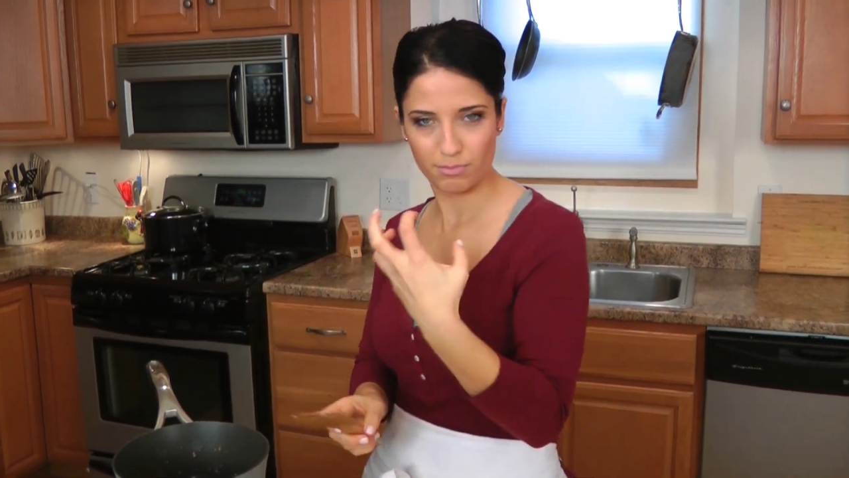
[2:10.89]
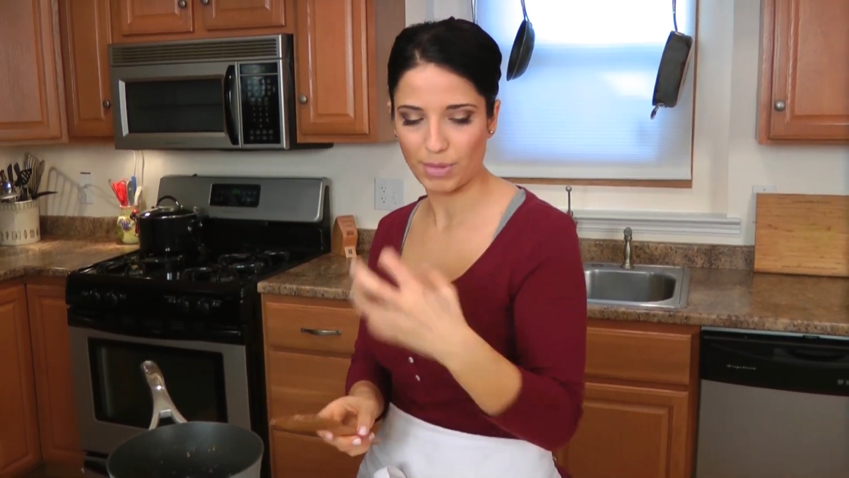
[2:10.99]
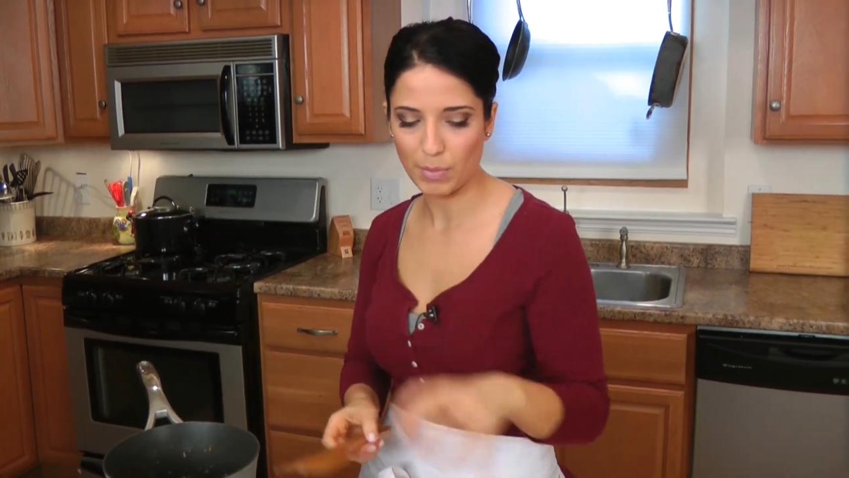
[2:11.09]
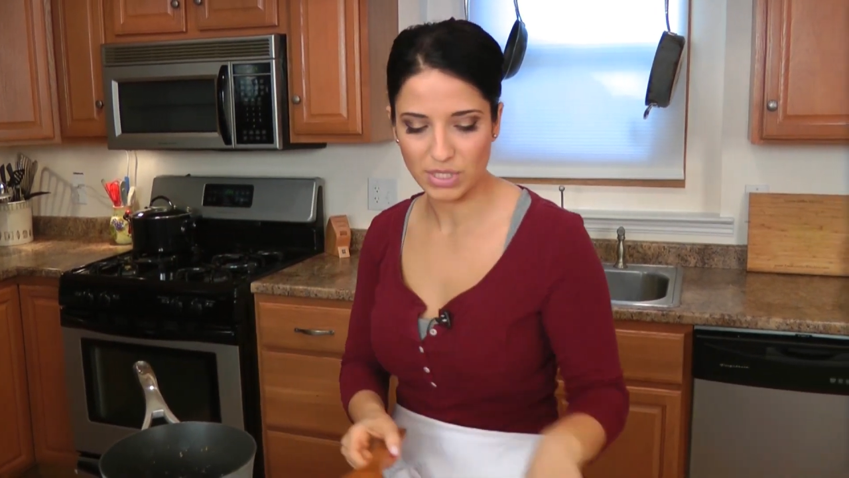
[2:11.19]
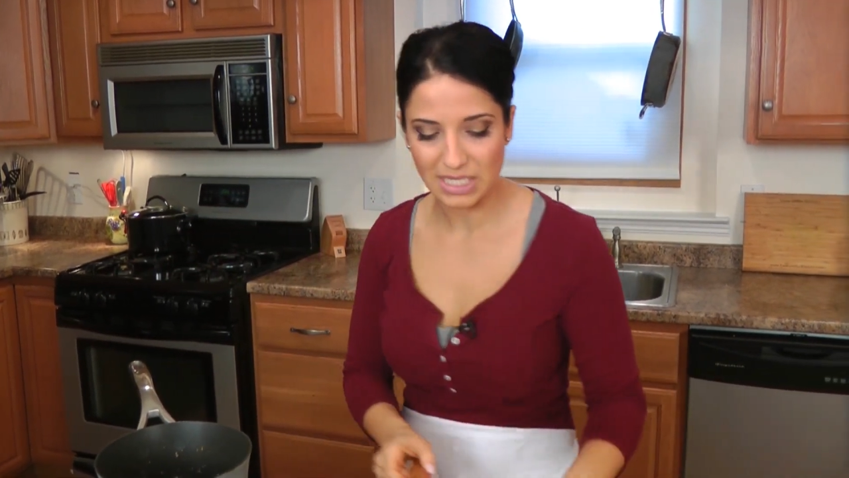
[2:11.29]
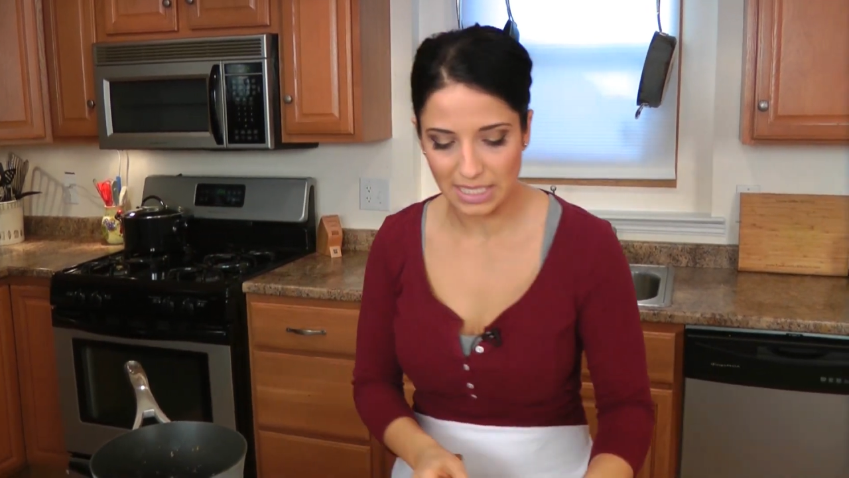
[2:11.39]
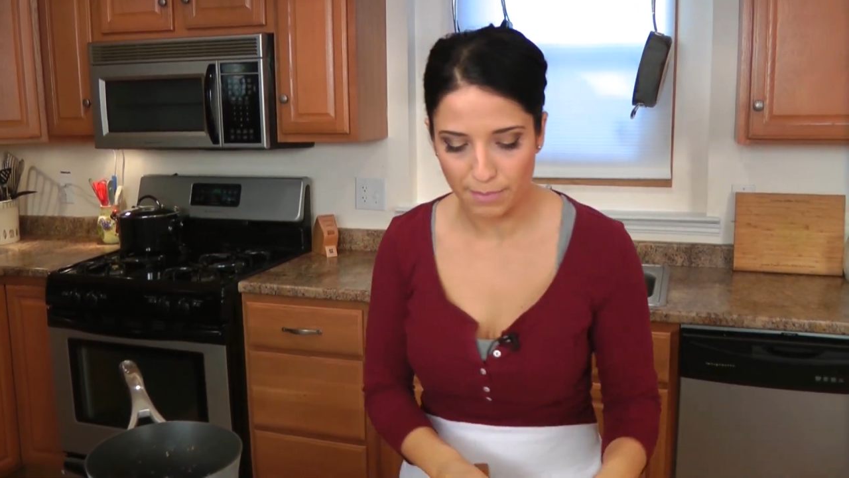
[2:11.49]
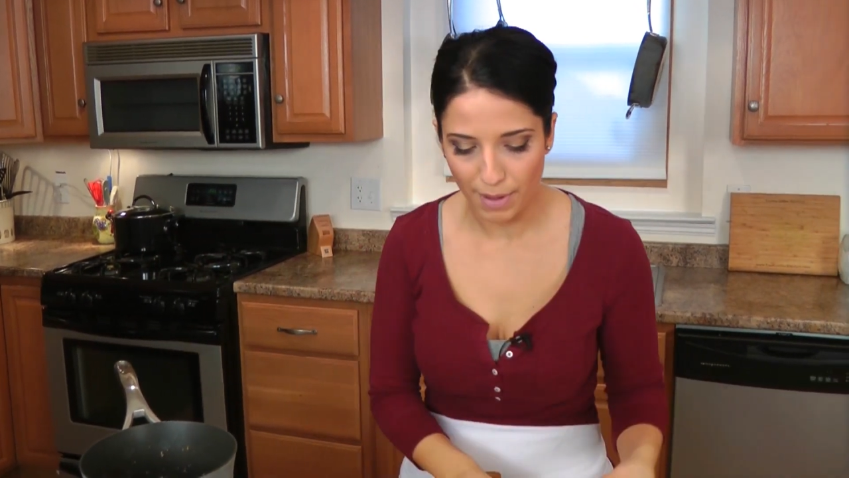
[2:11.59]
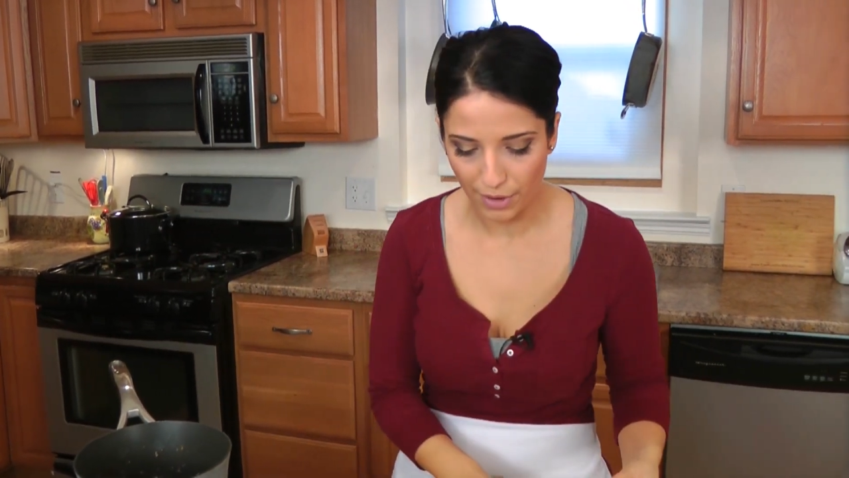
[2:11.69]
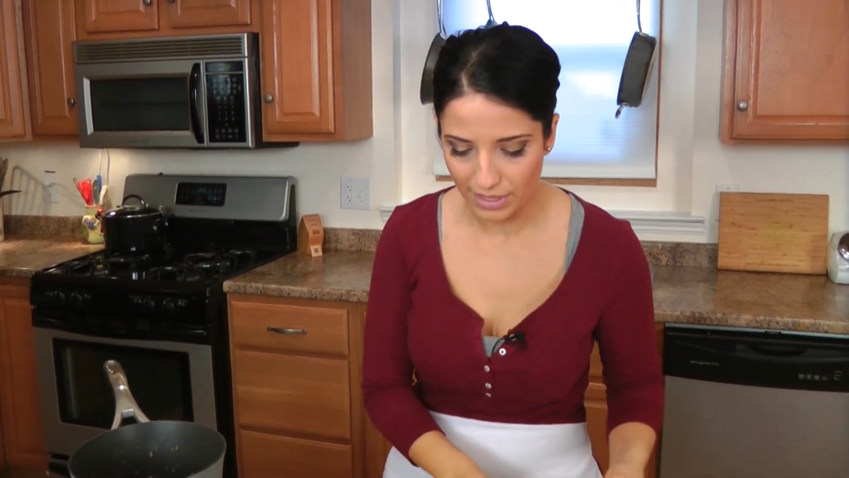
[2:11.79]
be able to see the
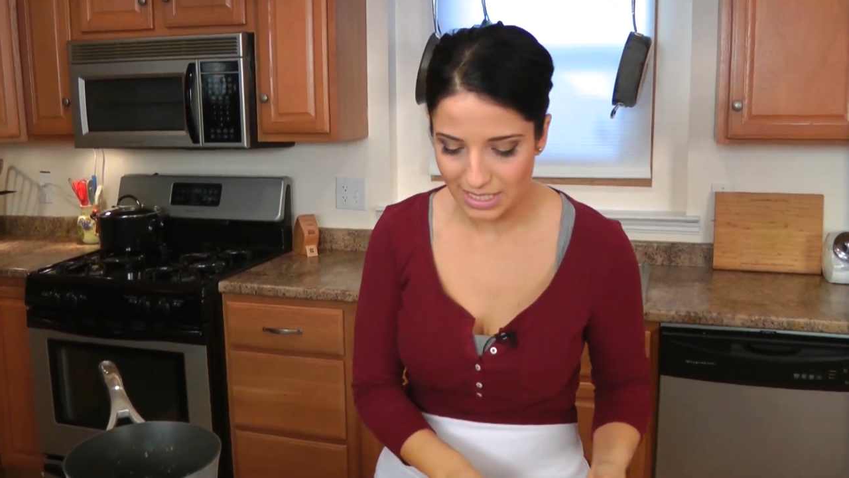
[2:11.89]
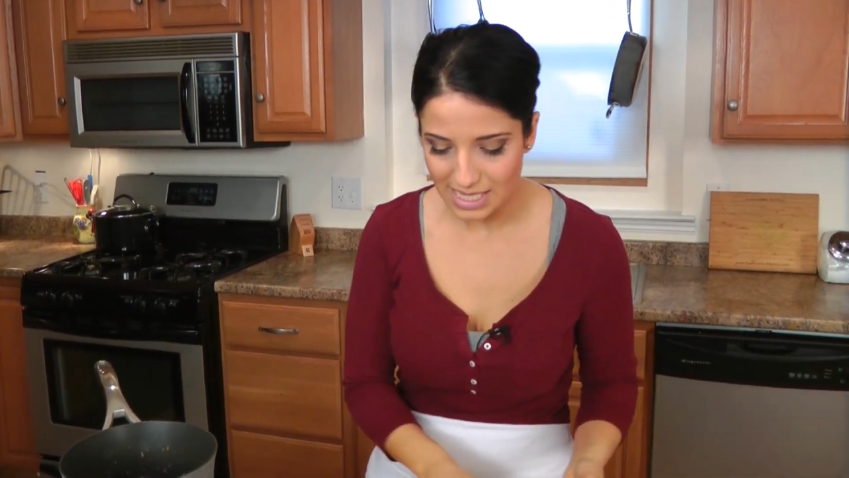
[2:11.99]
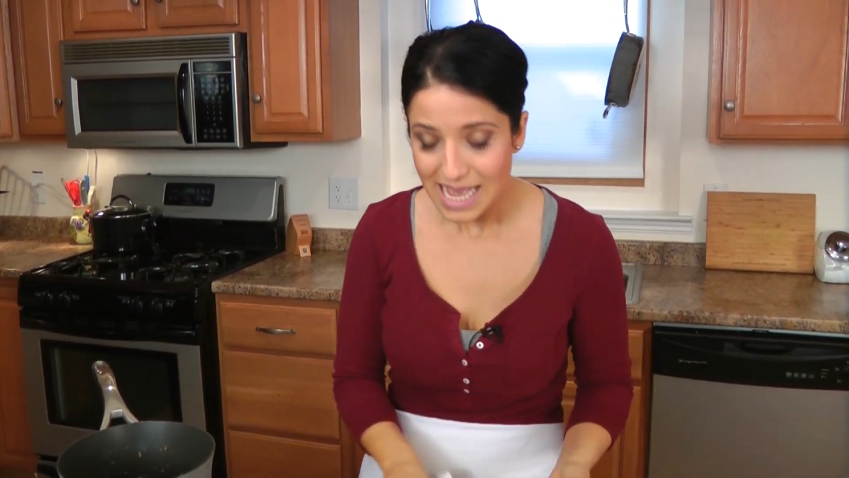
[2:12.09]
berries.